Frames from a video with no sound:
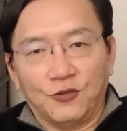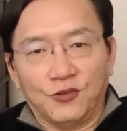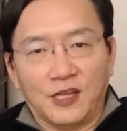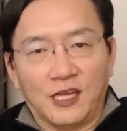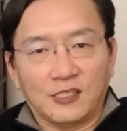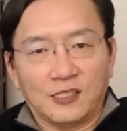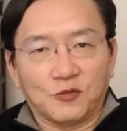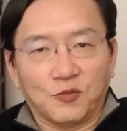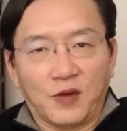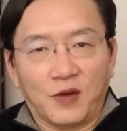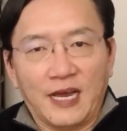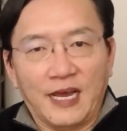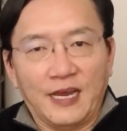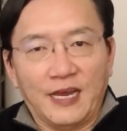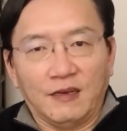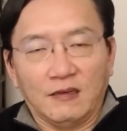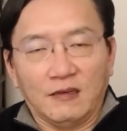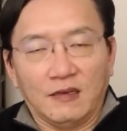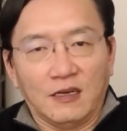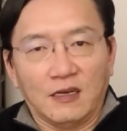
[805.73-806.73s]
That's
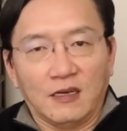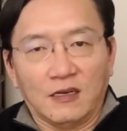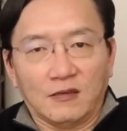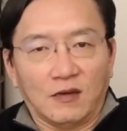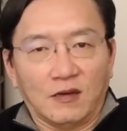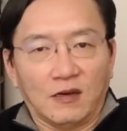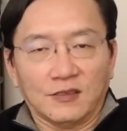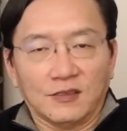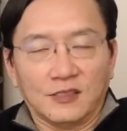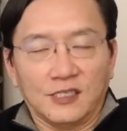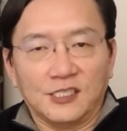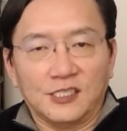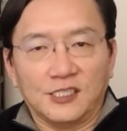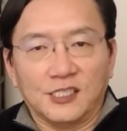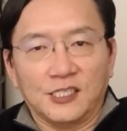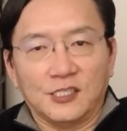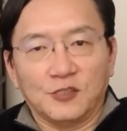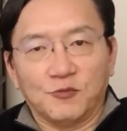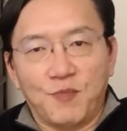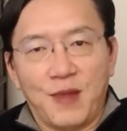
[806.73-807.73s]
why, all these
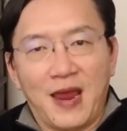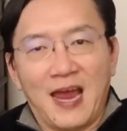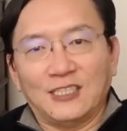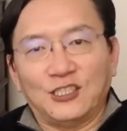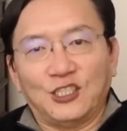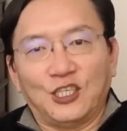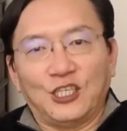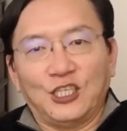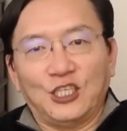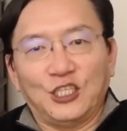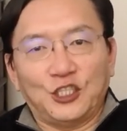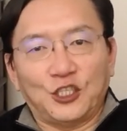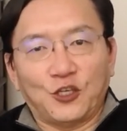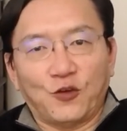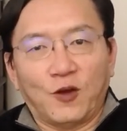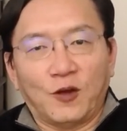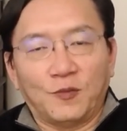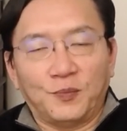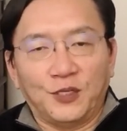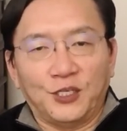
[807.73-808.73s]
things magically show
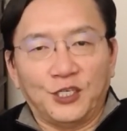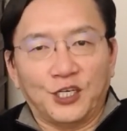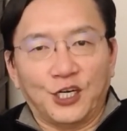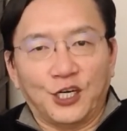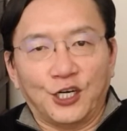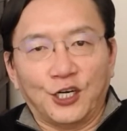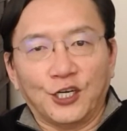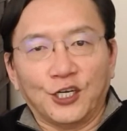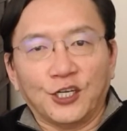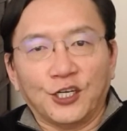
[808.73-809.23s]
up in your,